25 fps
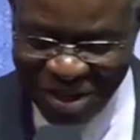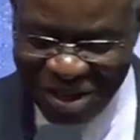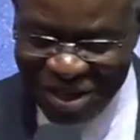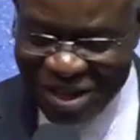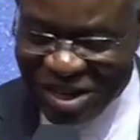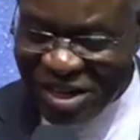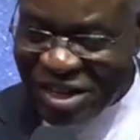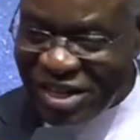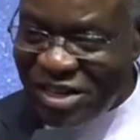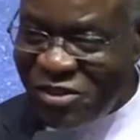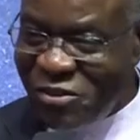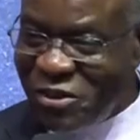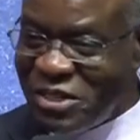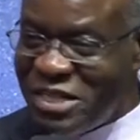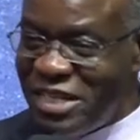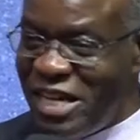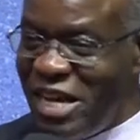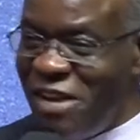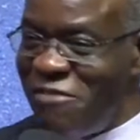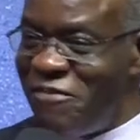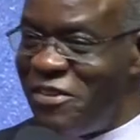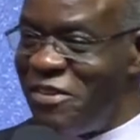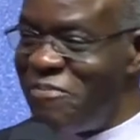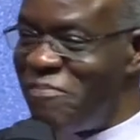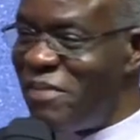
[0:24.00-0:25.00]
Not
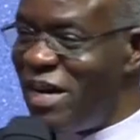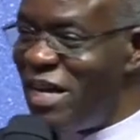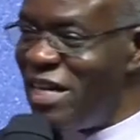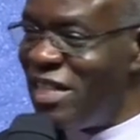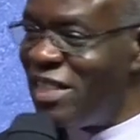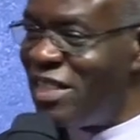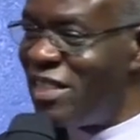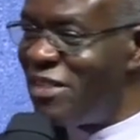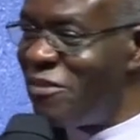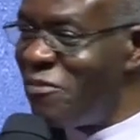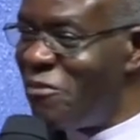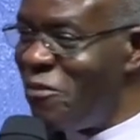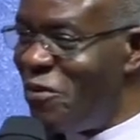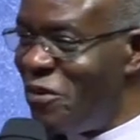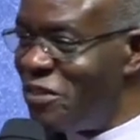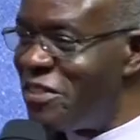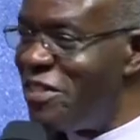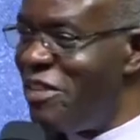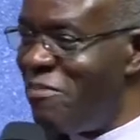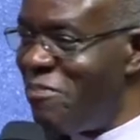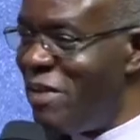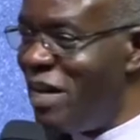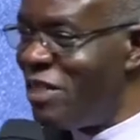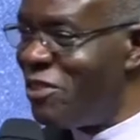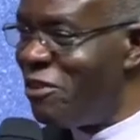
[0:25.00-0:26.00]
every month was the
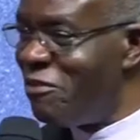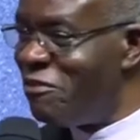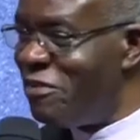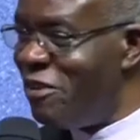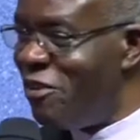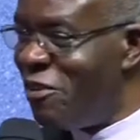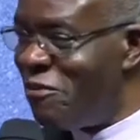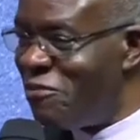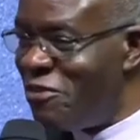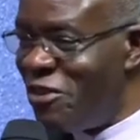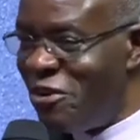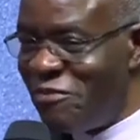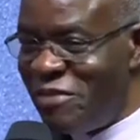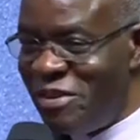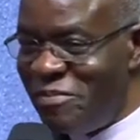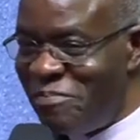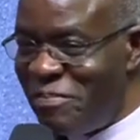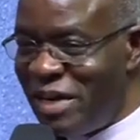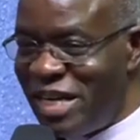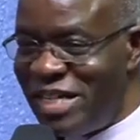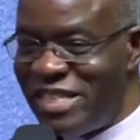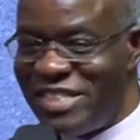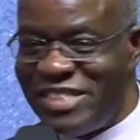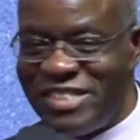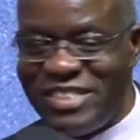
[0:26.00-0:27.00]
month of, of November.
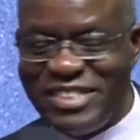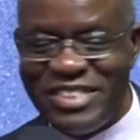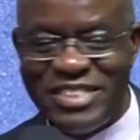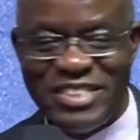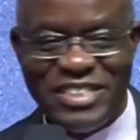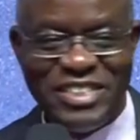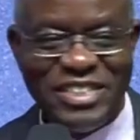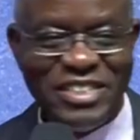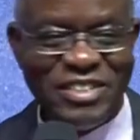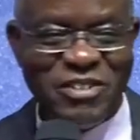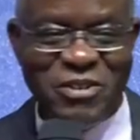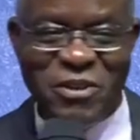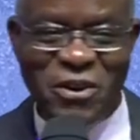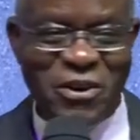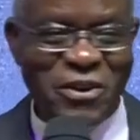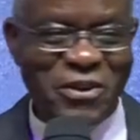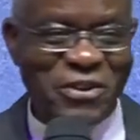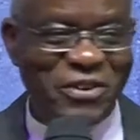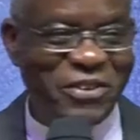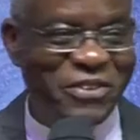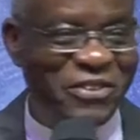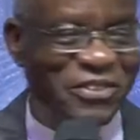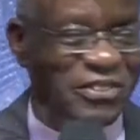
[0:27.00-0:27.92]
No.